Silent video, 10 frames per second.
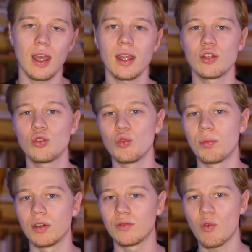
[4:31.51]
At
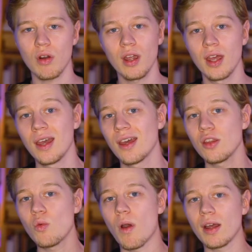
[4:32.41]
2.4,
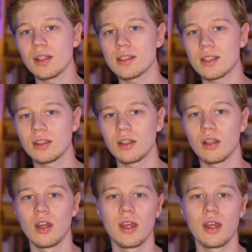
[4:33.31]
the wireless signal